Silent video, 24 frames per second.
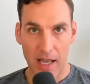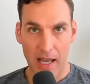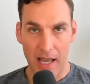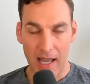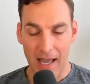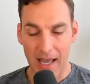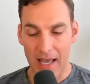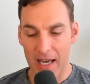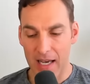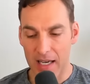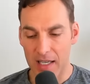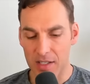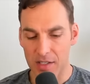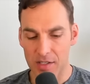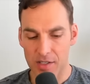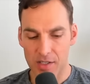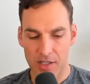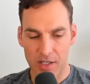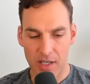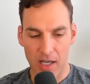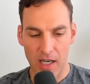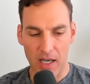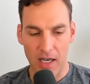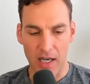And
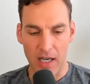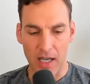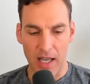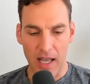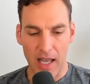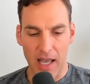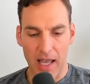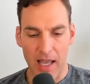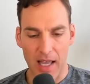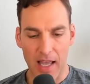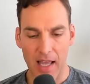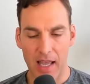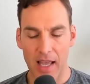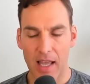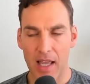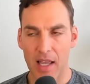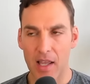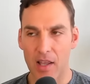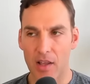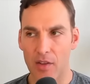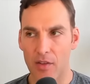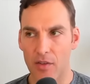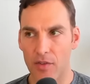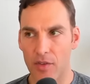uh,
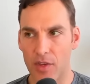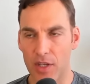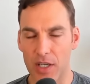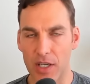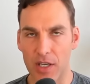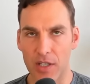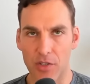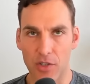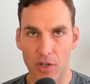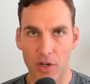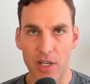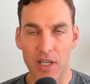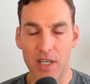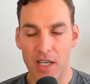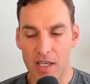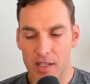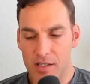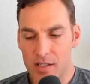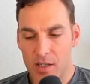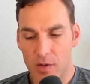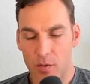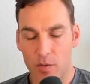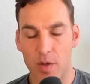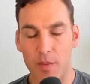the Dirty
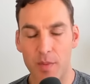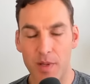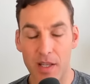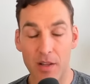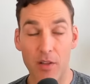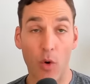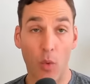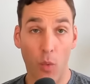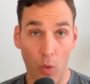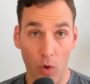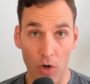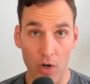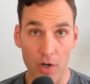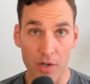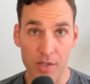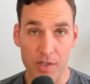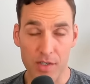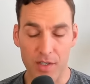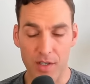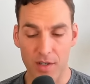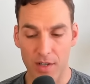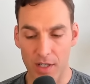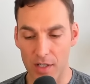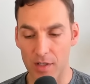Dozen would be the
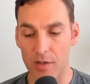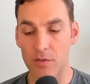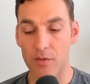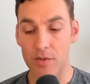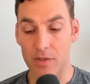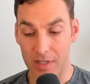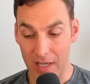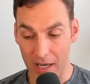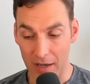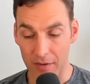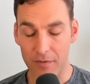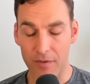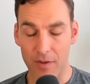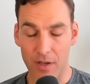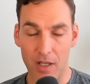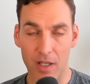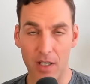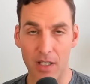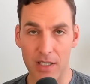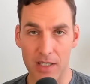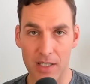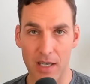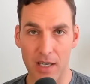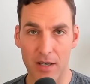worst, that you
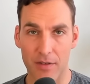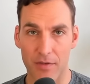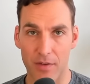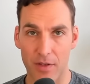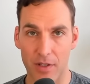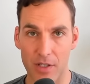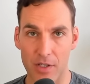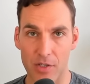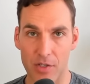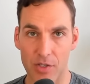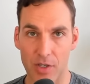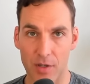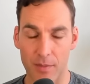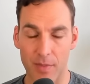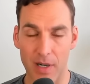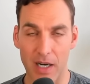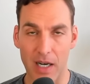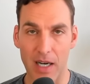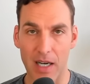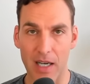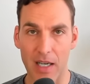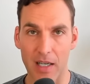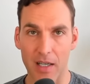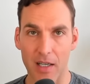definitely, definitely should
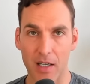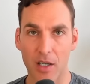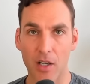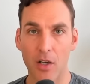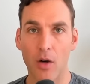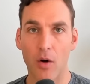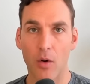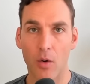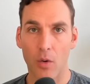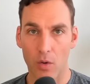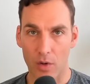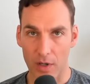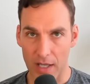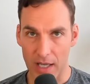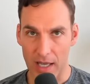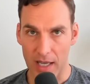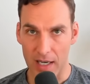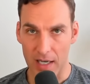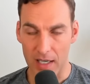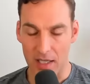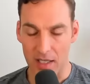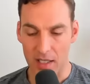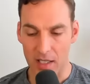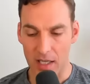buy
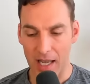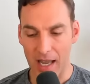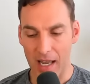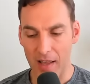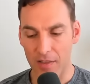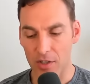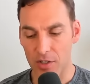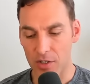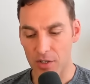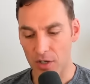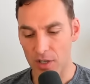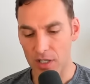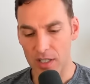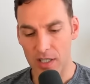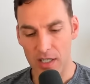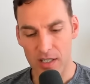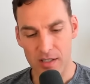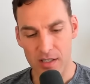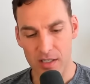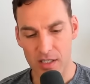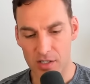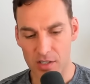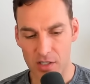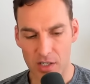organic. And the Dirty
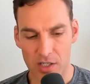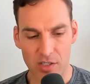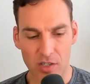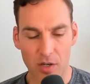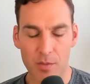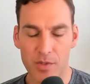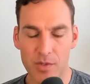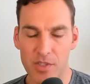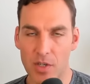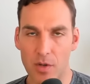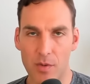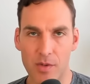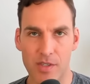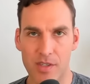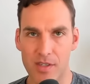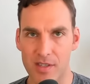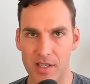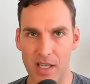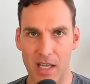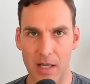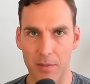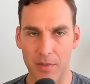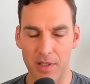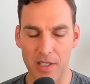Dozen, is, it's almost always the
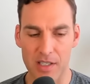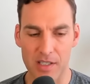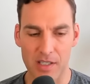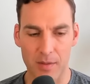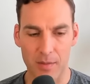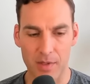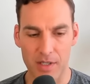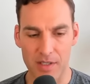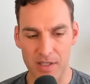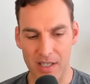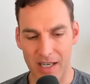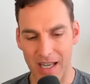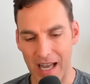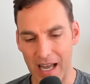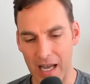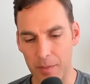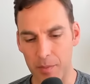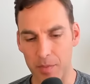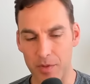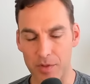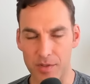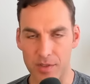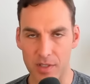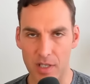same list. I mean, it's like
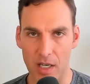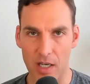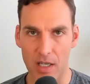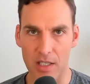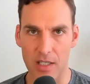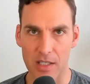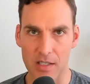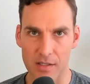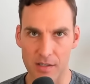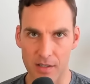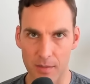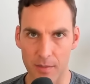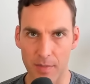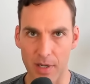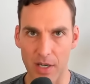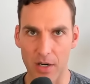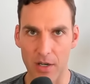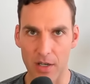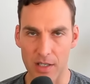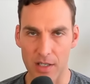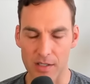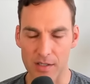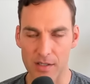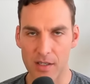apples and onions and
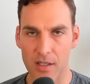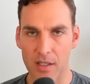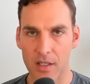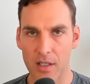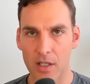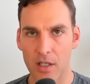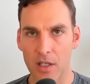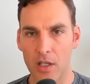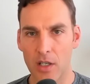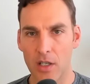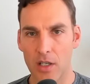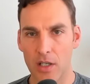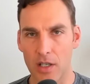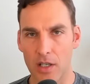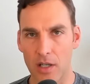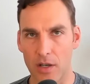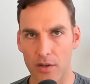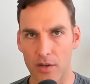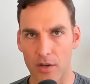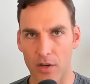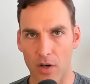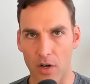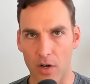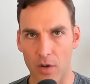berries. You know,
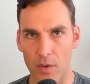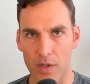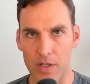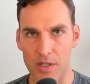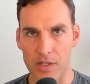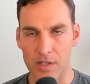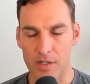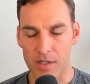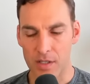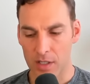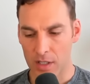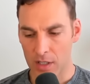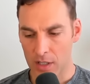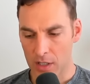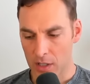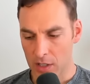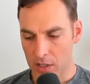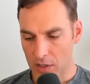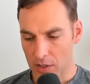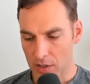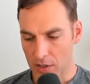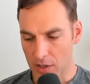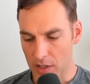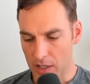they're always
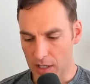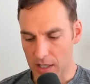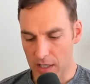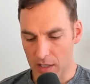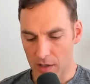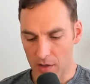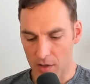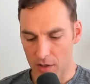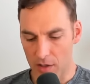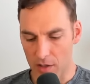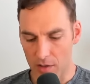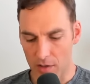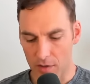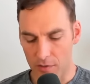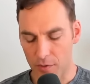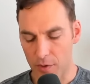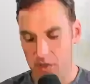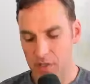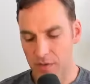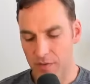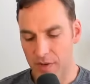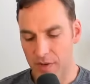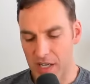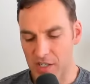the, the
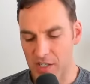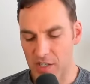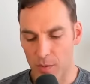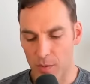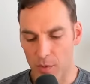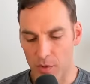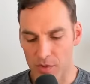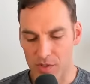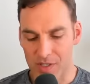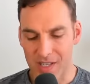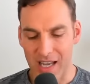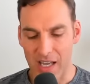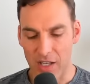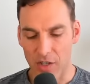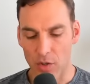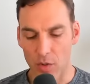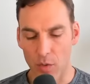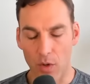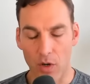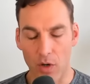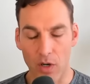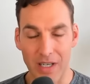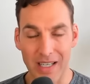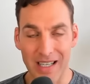fruits and vegetables that you
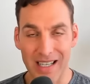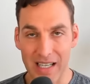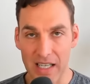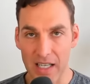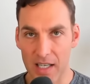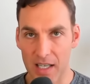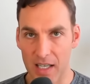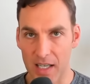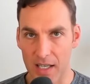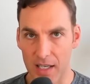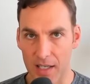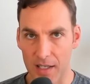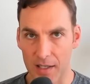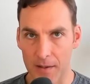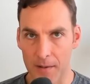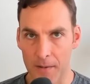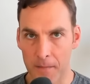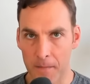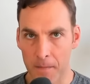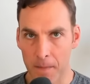are eating.